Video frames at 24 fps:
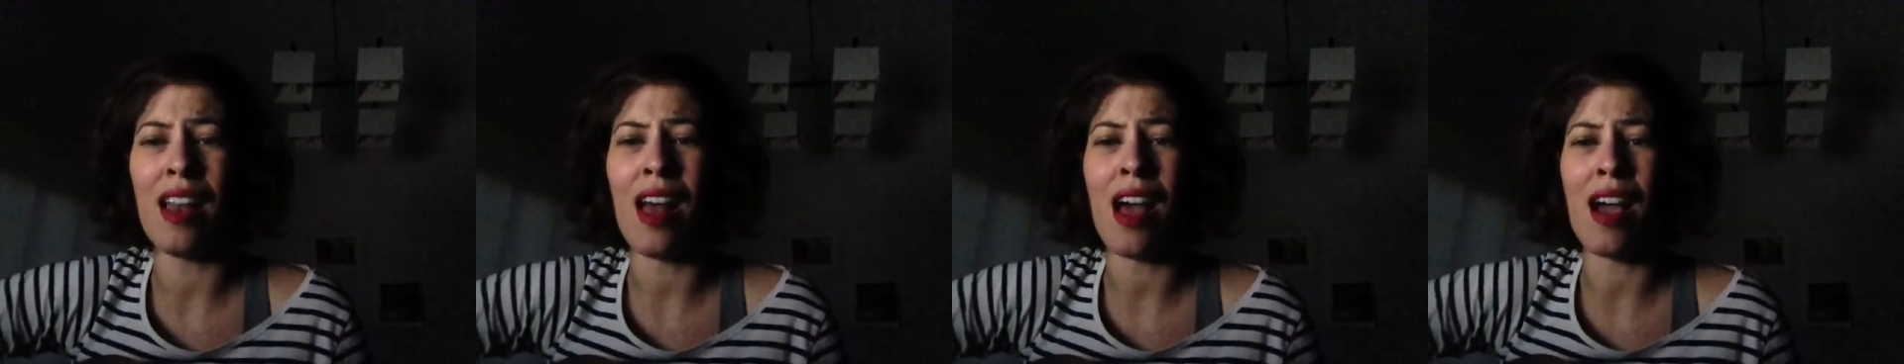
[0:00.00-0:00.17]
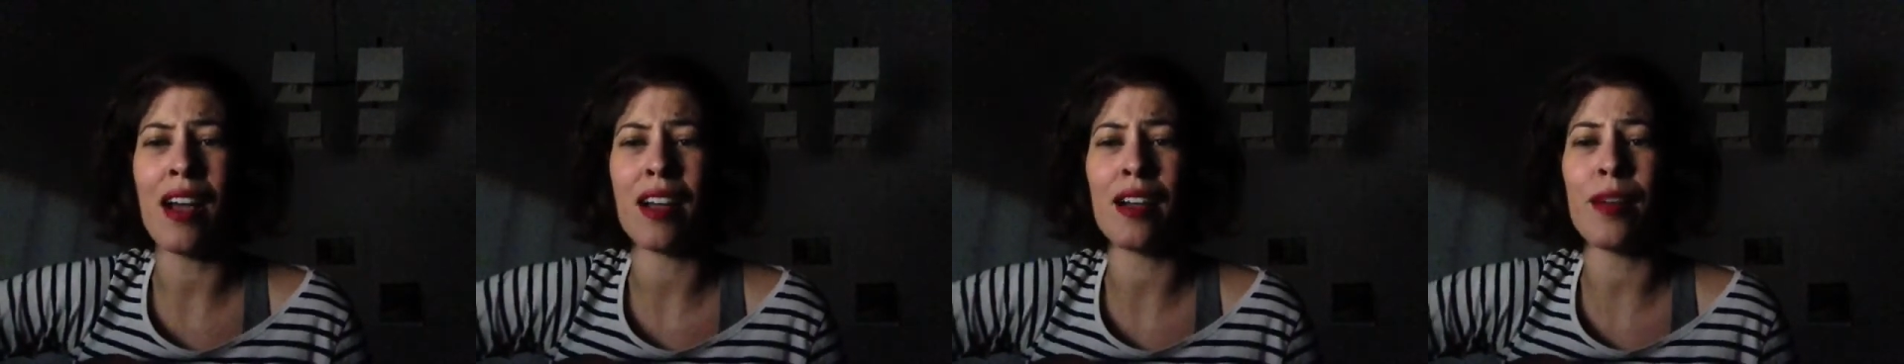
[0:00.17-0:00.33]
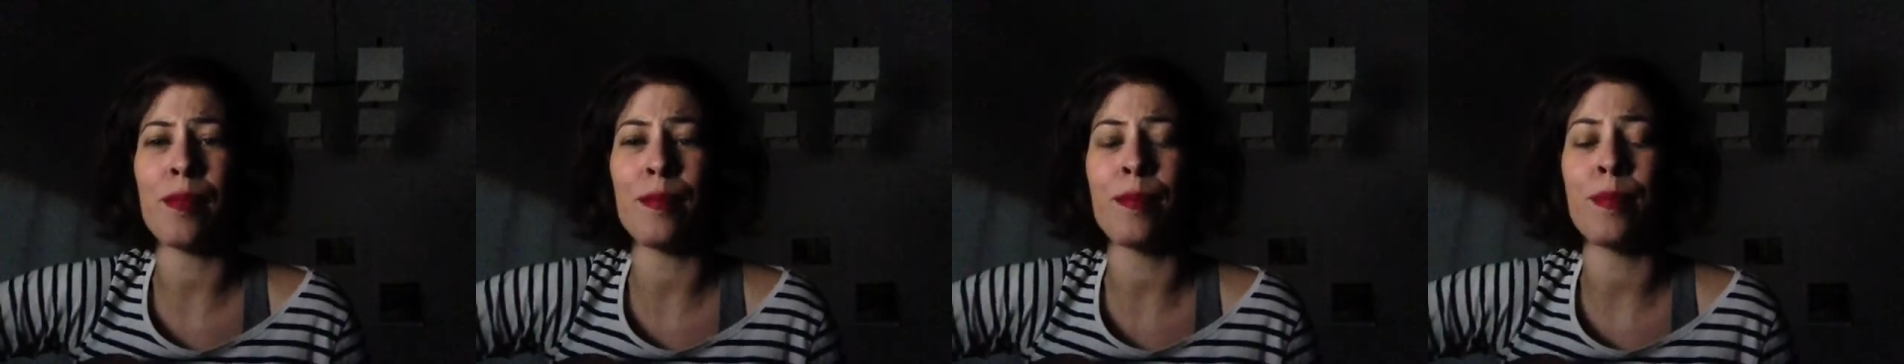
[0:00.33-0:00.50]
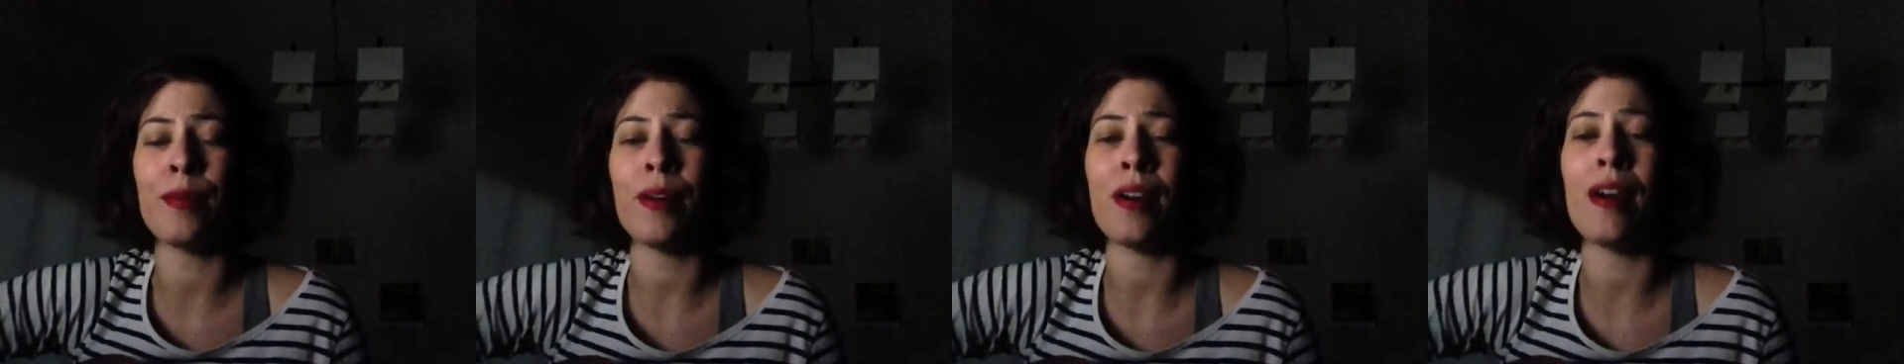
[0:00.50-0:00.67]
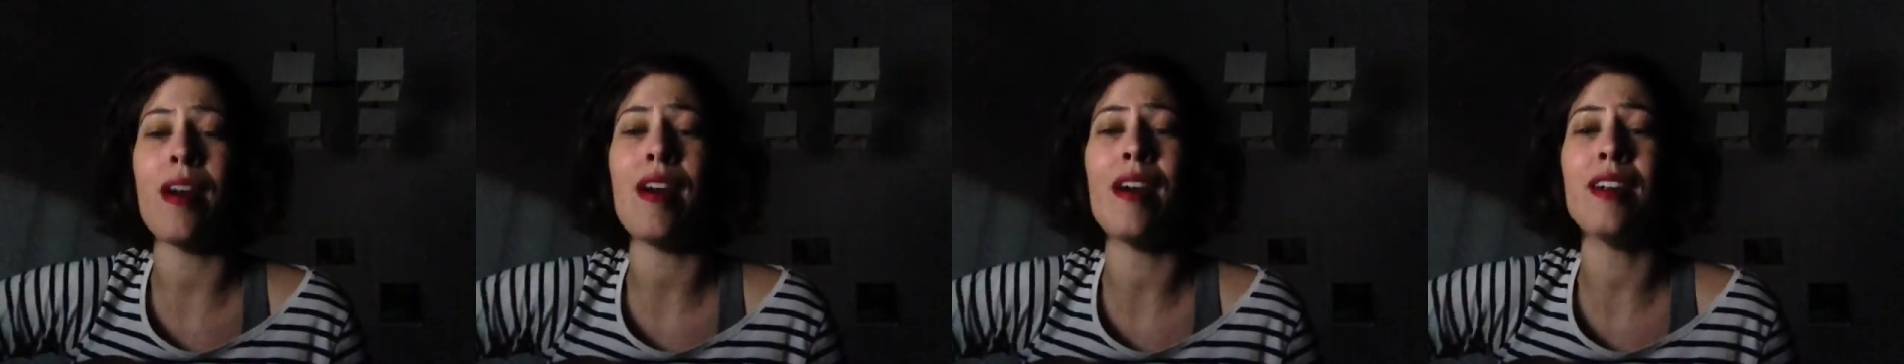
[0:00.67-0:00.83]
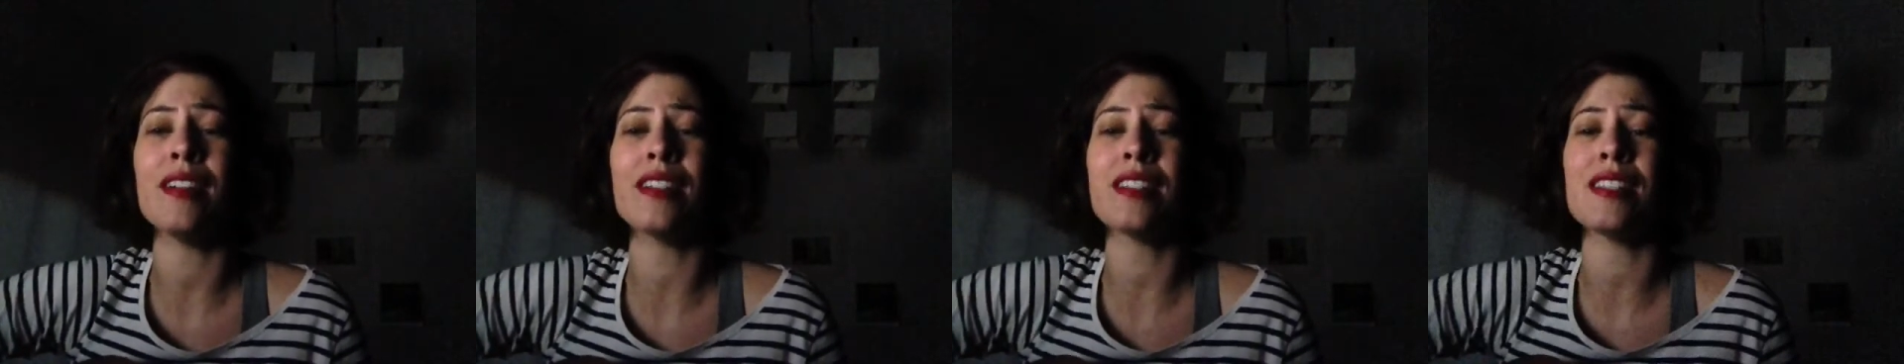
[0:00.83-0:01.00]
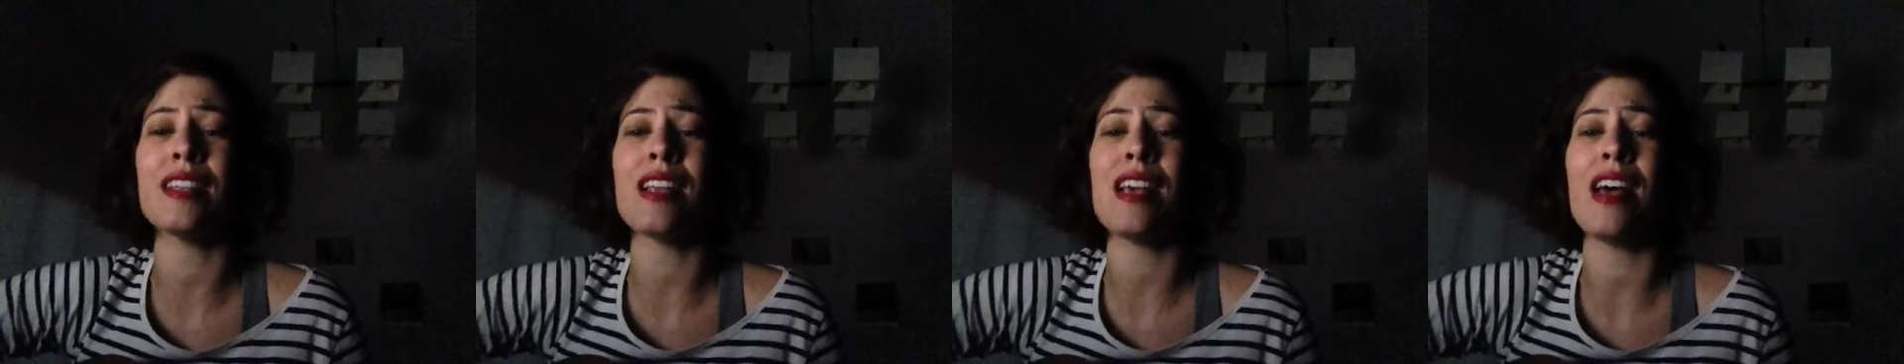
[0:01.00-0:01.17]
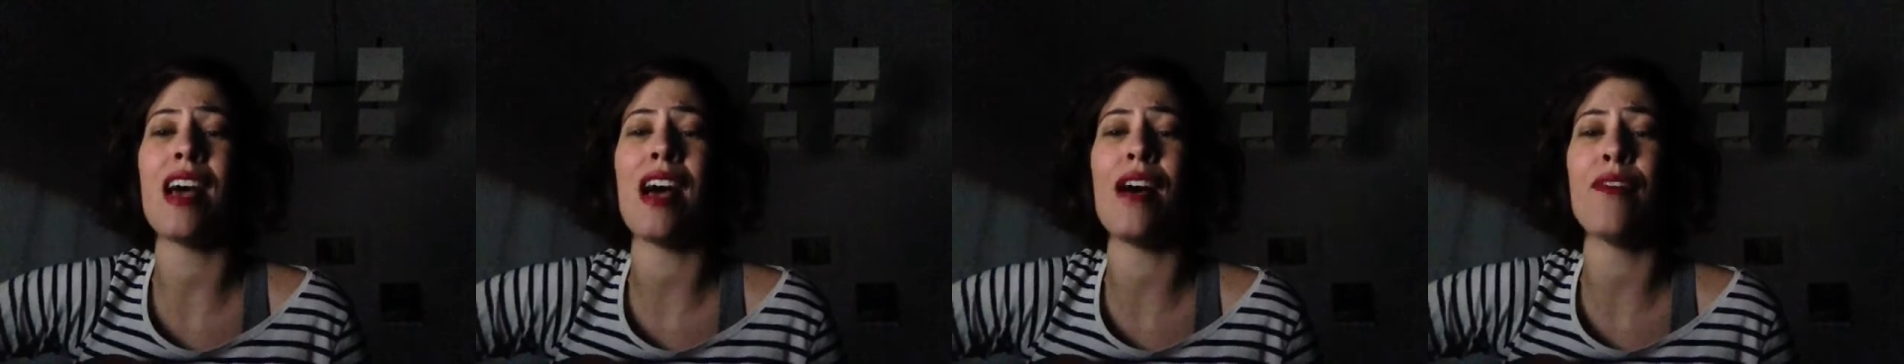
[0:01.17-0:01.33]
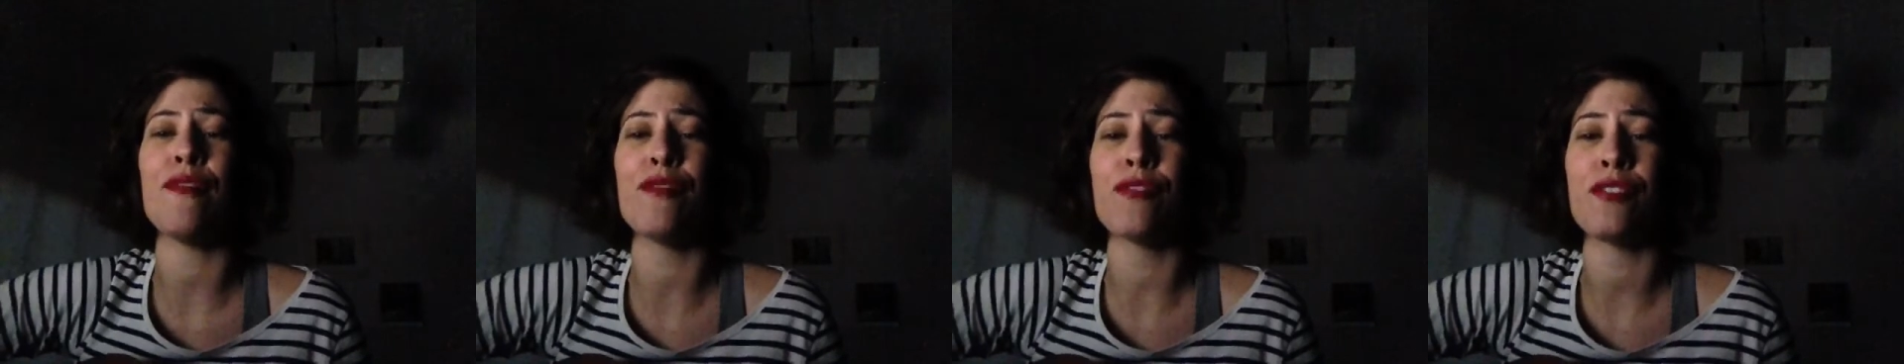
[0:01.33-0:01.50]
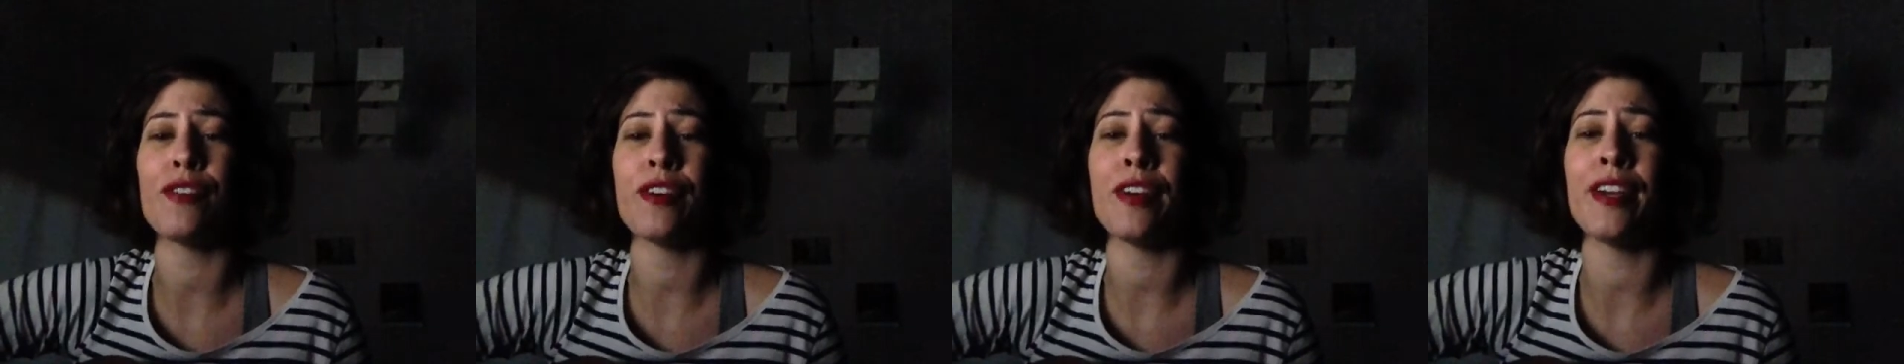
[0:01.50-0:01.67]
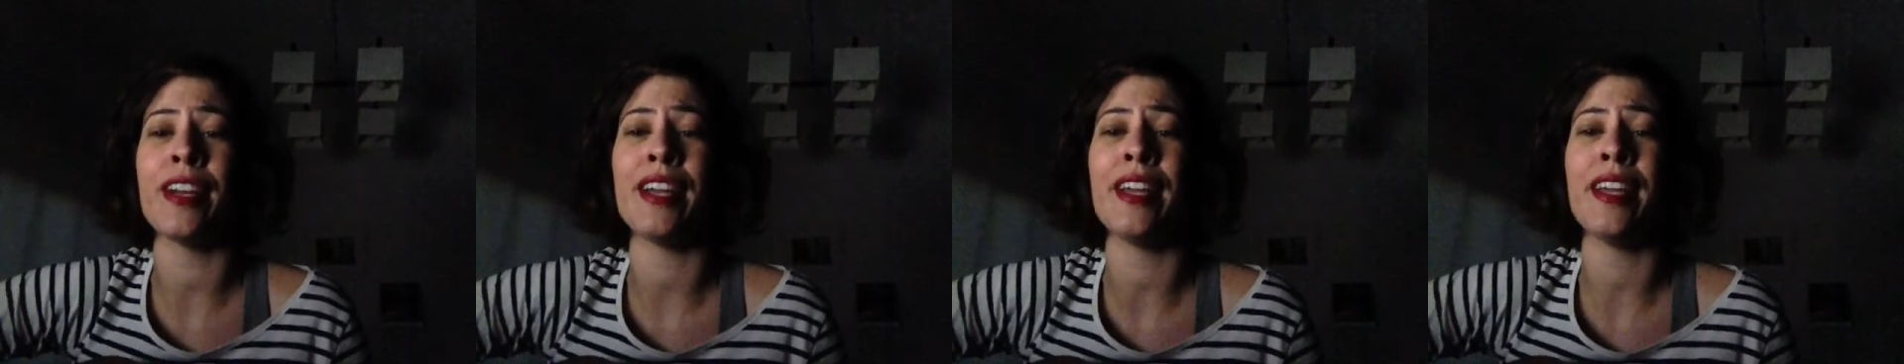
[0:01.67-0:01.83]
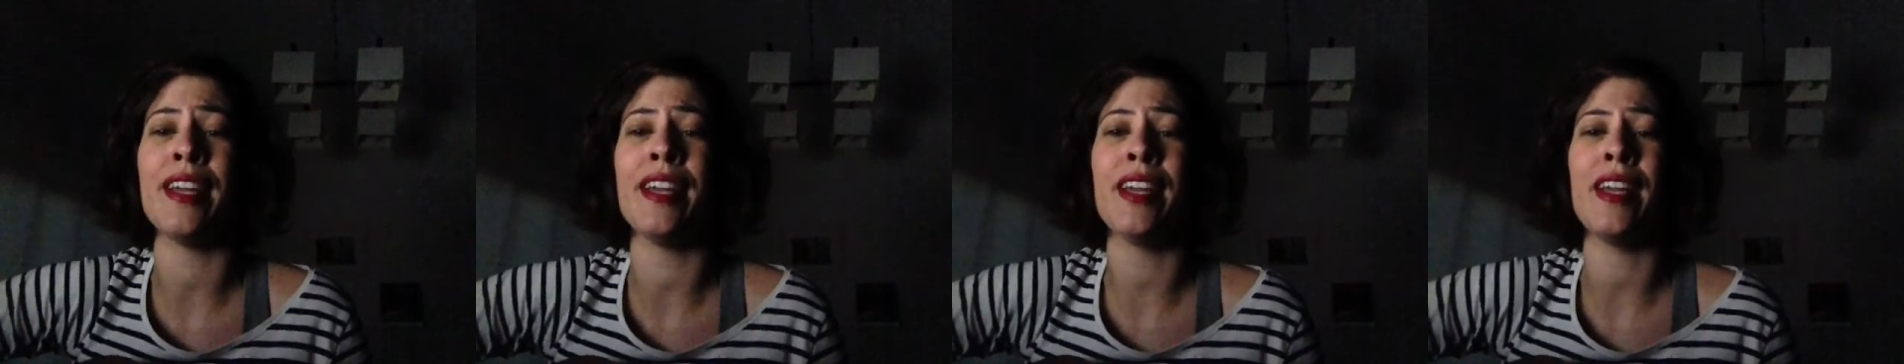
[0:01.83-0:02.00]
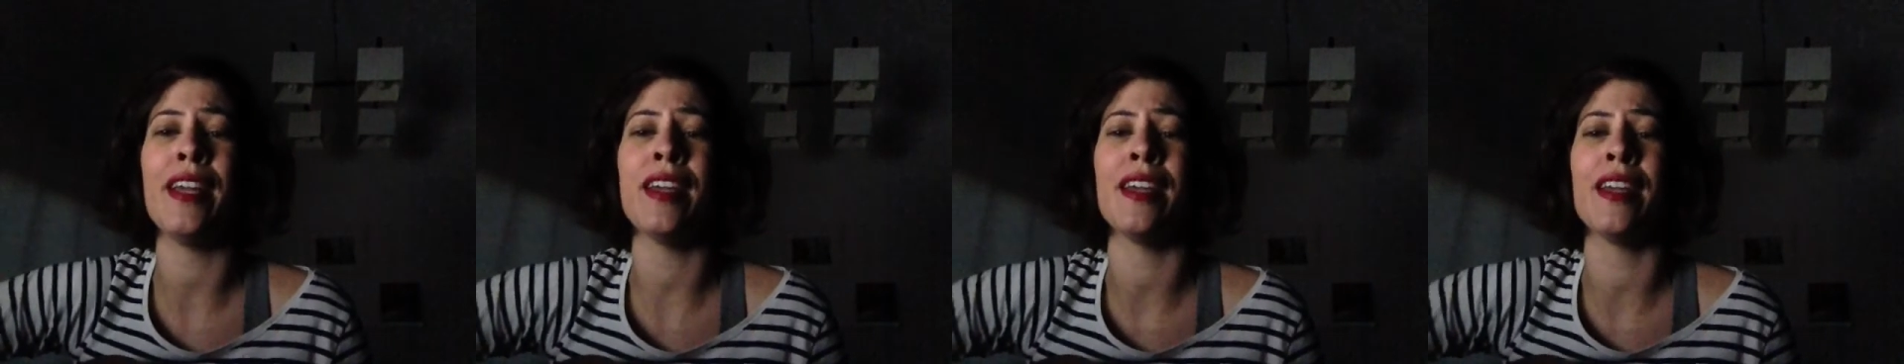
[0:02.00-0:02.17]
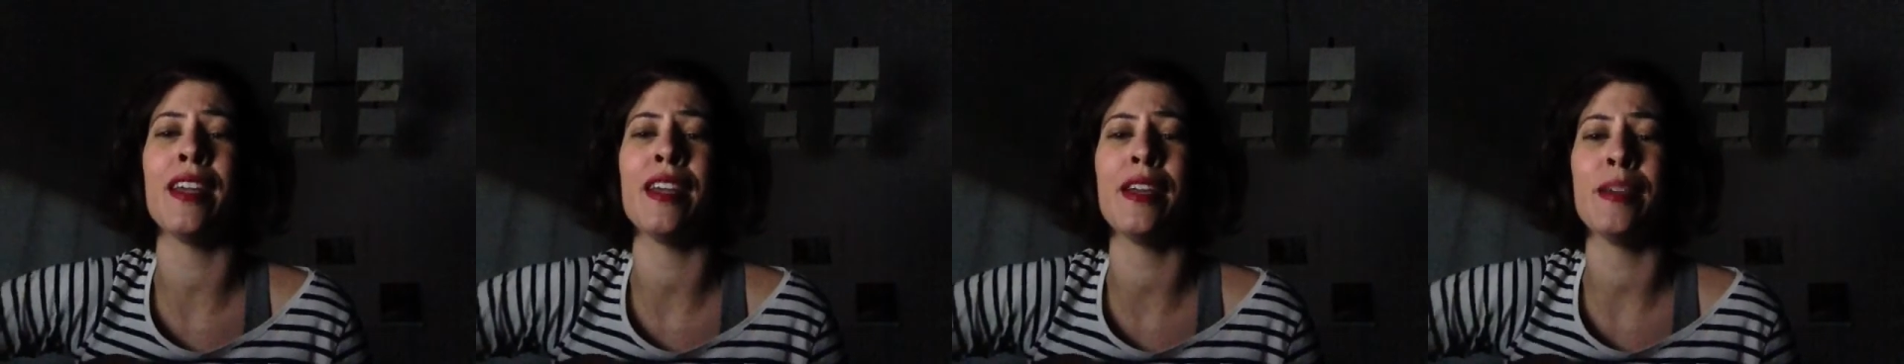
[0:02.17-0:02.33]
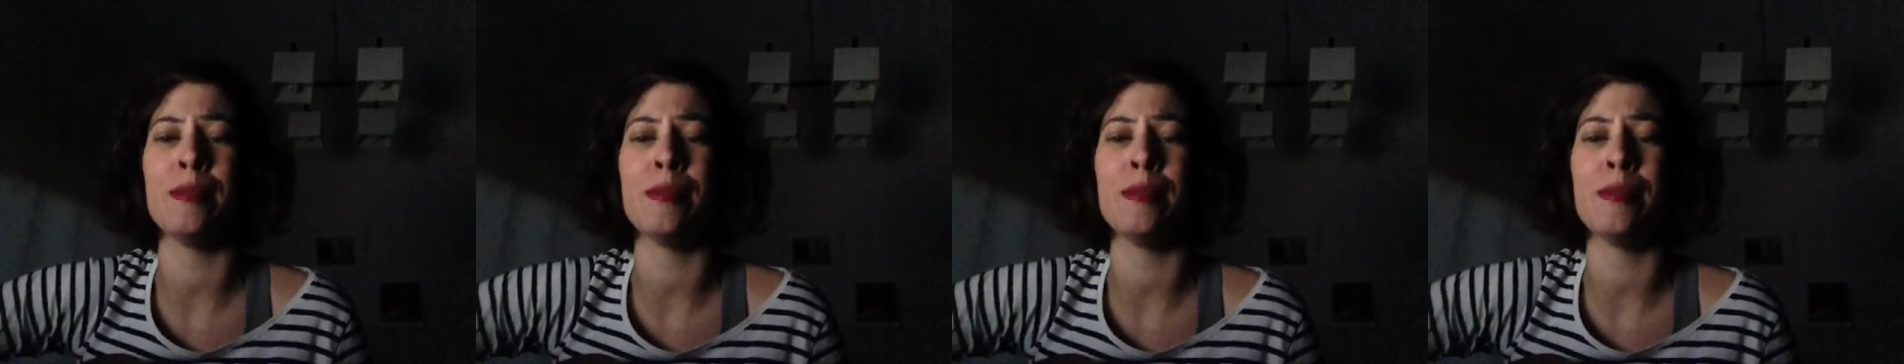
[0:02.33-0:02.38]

like a bird set free.